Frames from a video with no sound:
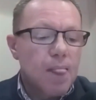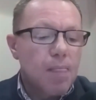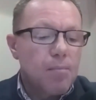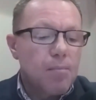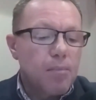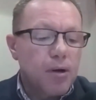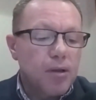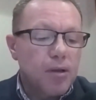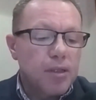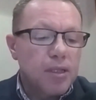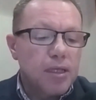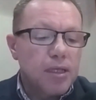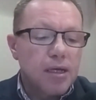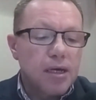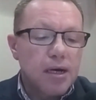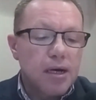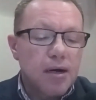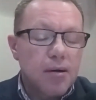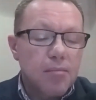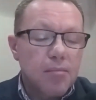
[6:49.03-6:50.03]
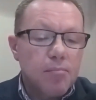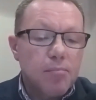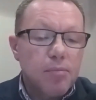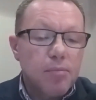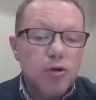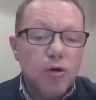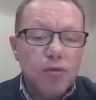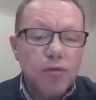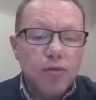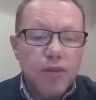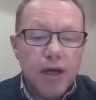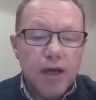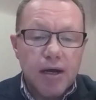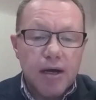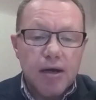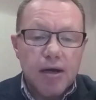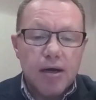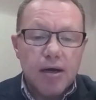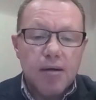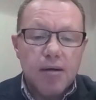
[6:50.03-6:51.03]
But beyond
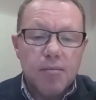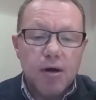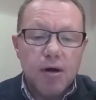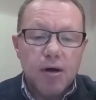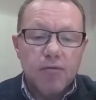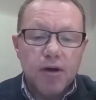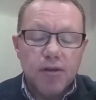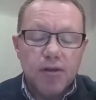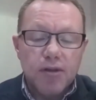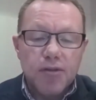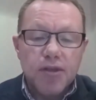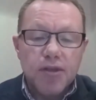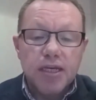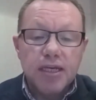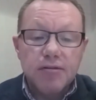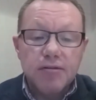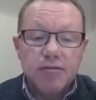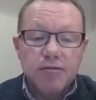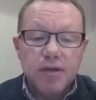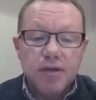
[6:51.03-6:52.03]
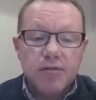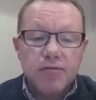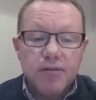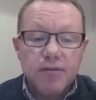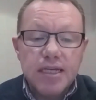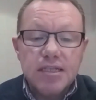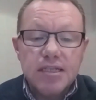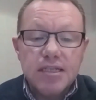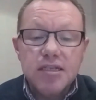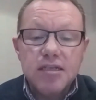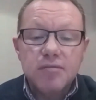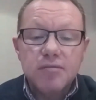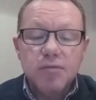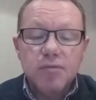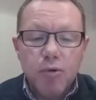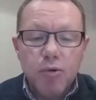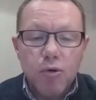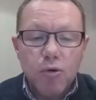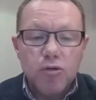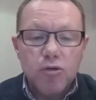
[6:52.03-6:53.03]
that, I'd rather think if incident
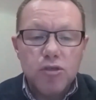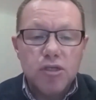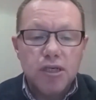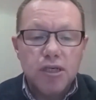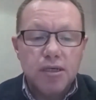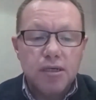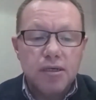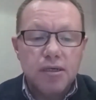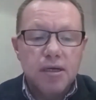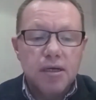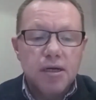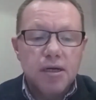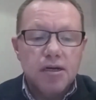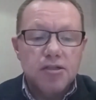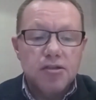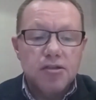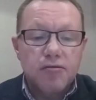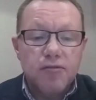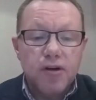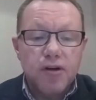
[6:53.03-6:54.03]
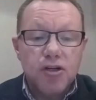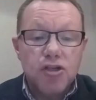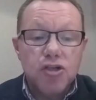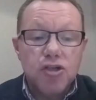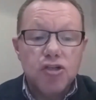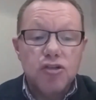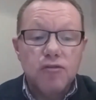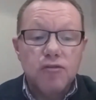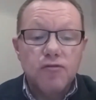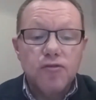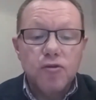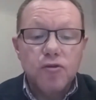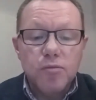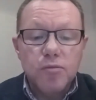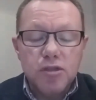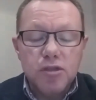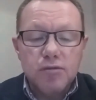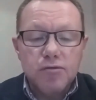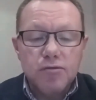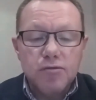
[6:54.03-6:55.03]
reporting as a function, as a
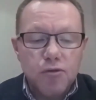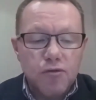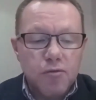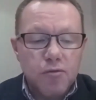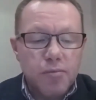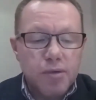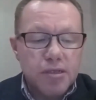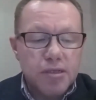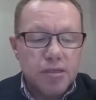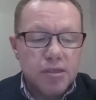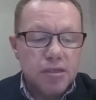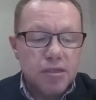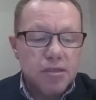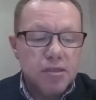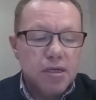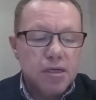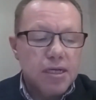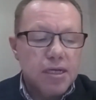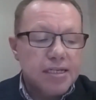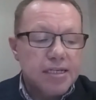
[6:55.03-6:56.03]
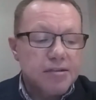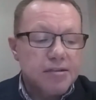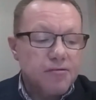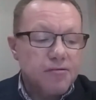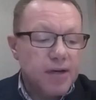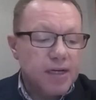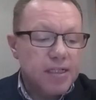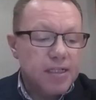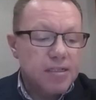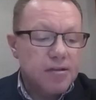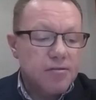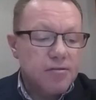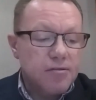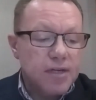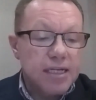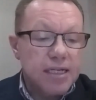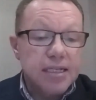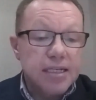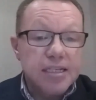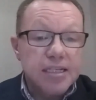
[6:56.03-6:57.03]
formative tool for business is effective,
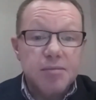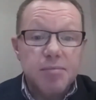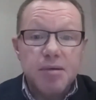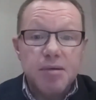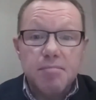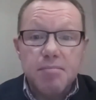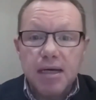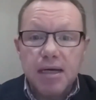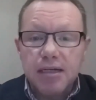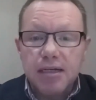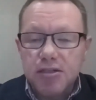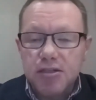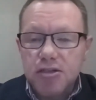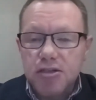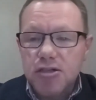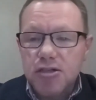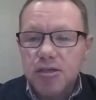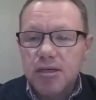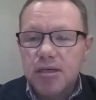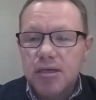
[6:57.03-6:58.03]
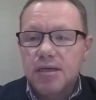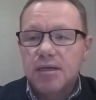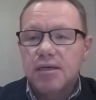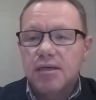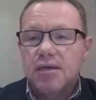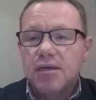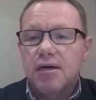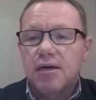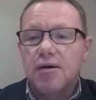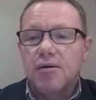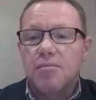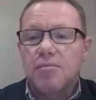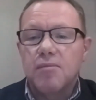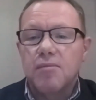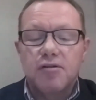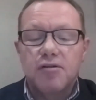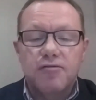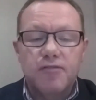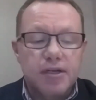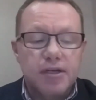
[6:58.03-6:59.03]
it needs to be managed
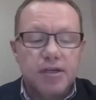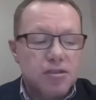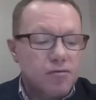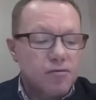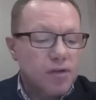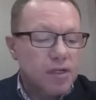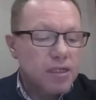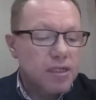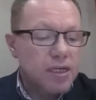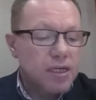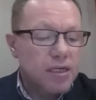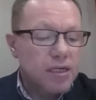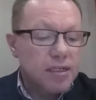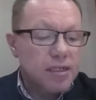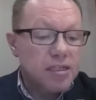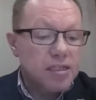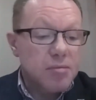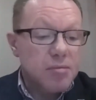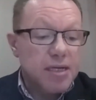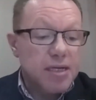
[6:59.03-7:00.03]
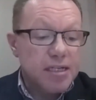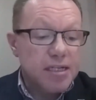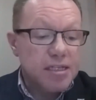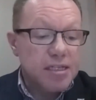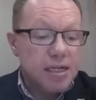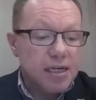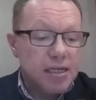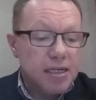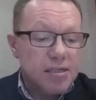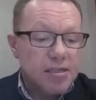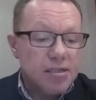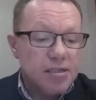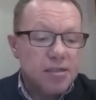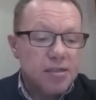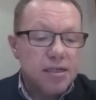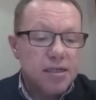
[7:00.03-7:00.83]
effectively, and it needs to be escalated.